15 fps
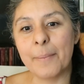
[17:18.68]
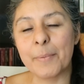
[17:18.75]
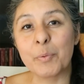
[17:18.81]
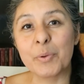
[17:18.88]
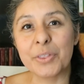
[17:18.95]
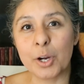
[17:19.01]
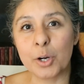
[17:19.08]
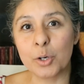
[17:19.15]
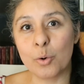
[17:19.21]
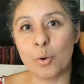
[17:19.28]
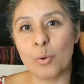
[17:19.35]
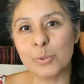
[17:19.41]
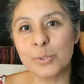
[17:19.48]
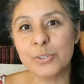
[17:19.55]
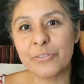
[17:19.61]
with our
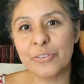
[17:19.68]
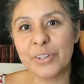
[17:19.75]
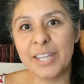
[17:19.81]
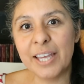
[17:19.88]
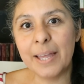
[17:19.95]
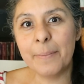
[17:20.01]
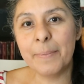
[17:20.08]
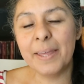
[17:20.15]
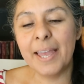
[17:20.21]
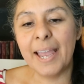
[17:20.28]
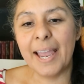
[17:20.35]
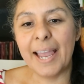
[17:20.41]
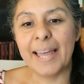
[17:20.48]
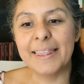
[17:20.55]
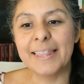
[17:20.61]
goals for them,
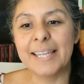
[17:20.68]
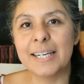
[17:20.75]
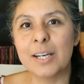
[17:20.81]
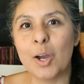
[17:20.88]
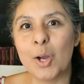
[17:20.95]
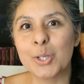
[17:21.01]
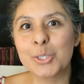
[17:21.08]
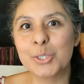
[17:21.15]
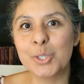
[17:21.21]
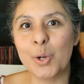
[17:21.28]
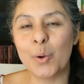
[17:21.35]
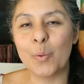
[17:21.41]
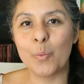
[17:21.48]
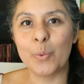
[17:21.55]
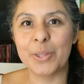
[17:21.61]
and then
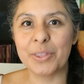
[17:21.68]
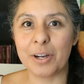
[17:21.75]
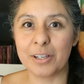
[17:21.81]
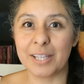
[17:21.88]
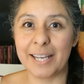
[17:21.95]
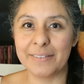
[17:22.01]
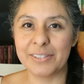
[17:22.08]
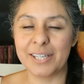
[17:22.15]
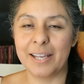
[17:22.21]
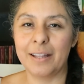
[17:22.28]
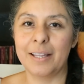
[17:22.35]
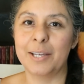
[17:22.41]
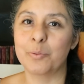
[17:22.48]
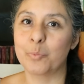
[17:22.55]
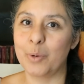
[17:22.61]
also with our
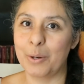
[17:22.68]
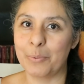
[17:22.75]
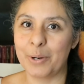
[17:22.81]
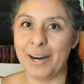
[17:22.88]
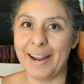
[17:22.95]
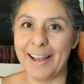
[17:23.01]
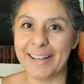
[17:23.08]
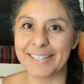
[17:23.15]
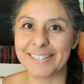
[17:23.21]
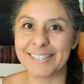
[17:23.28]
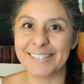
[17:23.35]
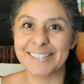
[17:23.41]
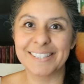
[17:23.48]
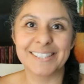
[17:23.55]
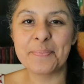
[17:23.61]
lifestyle and where we're at.
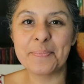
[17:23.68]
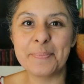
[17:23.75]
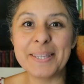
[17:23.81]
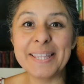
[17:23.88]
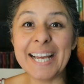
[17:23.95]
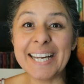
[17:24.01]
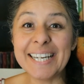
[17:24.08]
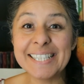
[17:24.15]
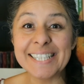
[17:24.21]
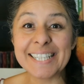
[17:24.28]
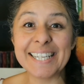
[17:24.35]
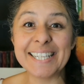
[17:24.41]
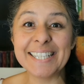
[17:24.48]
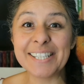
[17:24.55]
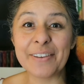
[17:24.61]
But that is
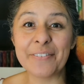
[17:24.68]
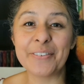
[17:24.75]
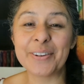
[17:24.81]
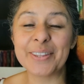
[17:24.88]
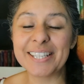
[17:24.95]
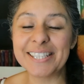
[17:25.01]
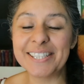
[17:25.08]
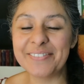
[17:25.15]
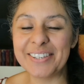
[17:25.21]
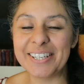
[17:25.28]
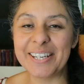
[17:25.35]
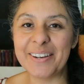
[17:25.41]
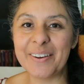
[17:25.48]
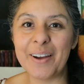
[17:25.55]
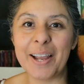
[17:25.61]
it for this
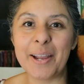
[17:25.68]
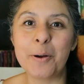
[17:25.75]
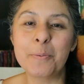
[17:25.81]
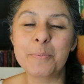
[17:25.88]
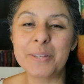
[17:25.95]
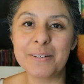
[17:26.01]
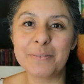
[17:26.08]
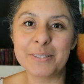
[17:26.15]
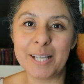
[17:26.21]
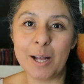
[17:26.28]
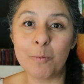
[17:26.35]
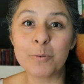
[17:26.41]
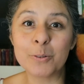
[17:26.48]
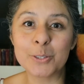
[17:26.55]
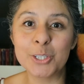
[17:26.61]
video. I hope that it was
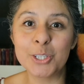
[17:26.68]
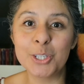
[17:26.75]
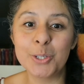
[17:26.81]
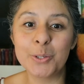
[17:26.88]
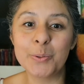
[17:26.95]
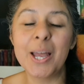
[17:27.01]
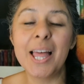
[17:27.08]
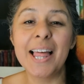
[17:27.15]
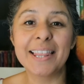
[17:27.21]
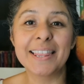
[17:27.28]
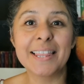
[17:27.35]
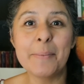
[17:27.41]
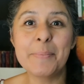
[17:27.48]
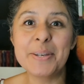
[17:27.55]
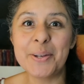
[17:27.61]
helpful to you.
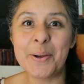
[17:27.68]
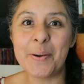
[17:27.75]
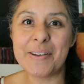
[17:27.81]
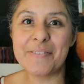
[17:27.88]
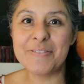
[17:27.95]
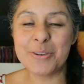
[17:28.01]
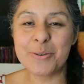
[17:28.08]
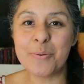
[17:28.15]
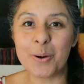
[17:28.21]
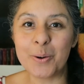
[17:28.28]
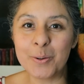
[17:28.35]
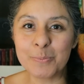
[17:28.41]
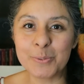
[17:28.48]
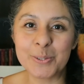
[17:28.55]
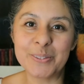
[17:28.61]
Let me know if you are
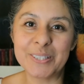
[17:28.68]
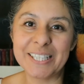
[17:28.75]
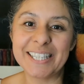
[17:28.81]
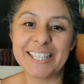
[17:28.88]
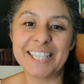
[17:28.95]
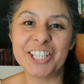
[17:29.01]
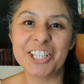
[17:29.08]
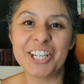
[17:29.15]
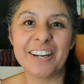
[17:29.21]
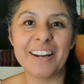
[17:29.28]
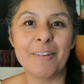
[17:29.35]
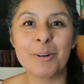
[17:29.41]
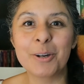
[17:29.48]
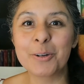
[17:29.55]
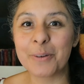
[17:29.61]
homeschooling this year
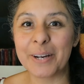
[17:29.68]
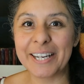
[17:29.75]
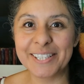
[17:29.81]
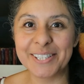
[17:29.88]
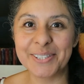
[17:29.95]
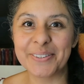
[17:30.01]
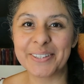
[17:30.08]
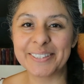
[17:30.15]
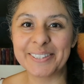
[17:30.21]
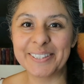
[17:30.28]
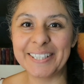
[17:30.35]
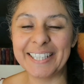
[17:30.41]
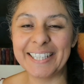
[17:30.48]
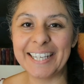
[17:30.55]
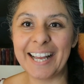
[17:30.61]
and what grades you are
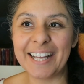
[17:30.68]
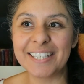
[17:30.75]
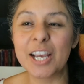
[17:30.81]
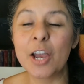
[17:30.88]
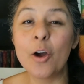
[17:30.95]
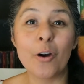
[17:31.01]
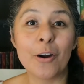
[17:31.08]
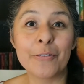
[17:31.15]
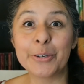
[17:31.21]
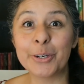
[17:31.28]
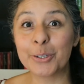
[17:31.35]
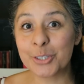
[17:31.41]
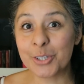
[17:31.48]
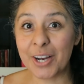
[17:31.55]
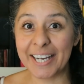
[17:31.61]
looking at, or if
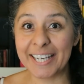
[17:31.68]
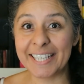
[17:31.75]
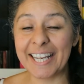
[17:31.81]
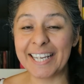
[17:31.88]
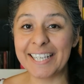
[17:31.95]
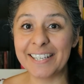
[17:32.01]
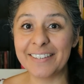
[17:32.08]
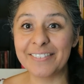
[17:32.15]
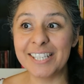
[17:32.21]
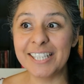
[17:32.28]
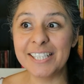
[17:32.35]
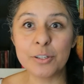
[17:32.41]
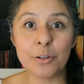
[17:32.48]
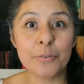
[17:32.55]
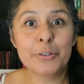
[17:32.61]
you're trying any of
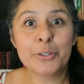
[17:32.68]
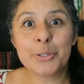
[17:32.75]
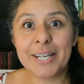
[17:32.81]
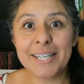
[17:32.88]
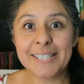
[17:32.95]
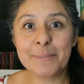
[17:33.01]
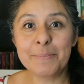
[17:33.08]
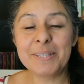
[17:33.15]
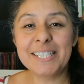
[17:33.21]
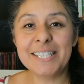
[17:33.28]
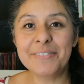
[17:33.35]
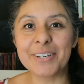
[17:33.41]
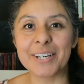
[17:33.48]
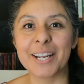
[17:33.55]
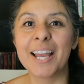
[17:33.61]
these, or if you're trying something
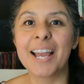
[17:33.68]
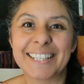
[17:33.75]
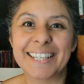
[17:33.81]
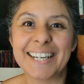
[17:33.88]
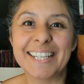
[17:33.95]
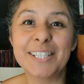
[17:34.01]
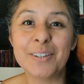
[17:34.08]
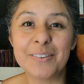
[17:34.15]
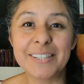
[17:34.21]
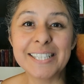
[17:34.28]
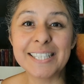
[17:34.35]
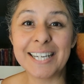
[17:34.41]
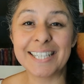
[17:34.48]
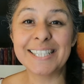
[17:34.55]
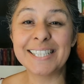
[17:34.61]
different. It's
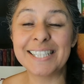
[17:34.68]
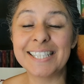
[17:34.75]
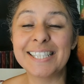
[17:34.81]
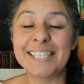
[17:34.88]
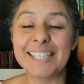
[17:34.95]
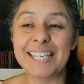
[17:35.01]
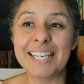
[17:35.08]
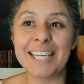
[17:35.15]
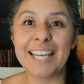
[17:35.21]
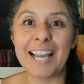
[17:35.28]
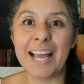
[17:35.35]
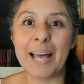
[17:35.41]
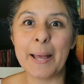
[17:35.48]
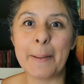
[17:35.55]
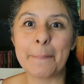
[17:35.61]
always nice to see
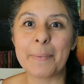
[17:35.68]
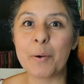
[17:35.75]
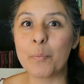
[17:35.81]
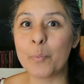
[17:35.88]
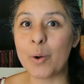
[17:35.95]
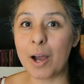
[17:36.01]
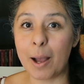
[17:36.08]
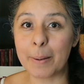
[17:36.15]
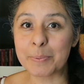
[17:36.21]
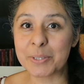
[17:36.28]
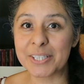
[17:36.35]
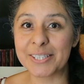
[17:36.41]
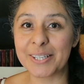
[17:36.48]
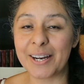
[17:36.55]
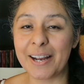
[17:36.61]
what
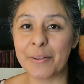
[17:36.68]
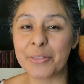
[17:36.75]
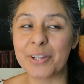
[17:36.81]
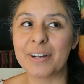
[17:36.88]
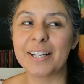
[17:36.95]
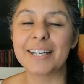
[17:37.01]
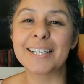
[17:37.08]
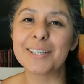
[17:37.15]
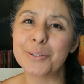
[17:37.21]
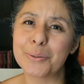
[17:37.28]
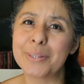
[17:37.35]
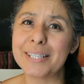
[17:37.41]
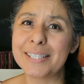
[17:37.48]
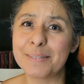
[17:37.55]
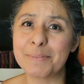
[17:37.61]
options are out there, and I
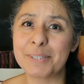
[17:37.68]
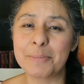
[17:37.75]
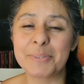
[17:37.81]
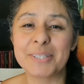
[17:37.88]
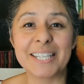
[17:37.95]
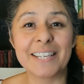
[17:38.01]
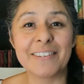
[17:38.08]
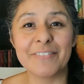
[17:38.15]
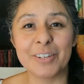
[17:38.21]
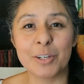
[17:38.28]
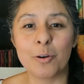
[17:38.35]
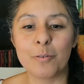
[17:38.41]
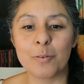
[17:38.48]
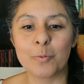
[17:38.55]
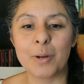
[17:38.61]
know that sometimes it can feel
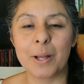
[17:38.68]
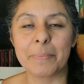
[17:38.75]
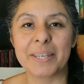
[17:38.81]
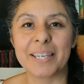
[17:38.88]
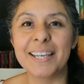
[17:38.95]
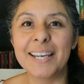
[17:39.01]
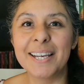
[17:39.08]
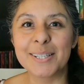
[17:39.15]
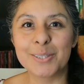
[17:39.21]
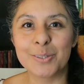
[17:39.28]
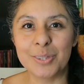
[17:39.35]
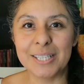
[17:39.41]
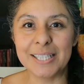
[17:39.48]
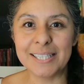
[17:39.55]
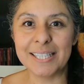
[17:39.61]
overwhelming.
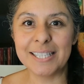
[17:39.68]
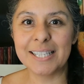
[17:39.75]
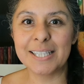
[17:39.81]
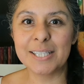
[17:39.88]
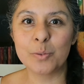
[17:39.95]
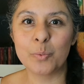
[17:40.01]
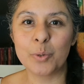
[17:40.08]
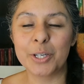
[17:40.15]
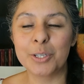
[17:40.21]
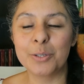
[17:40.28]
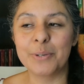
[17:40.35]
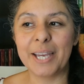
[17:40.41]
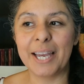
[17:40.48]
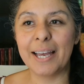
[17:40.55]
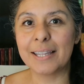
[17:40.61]
So things like this, where you
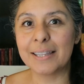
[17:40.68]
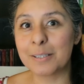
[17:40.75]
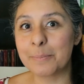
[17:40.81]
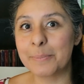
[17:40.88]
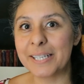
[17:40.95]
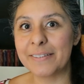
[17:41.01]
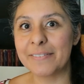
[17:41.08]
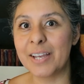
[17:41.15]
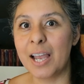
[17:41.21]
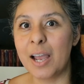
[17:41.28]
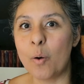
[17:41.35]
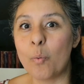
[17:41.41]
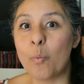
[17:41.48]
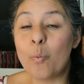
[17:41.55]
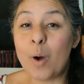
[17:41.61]
get a little bit of
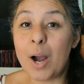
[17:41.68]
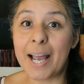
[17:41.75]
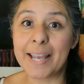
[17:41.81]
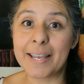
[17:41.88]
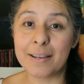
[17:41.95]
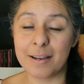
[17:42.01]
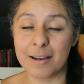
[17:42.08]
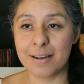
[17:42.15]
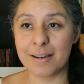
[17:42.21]
why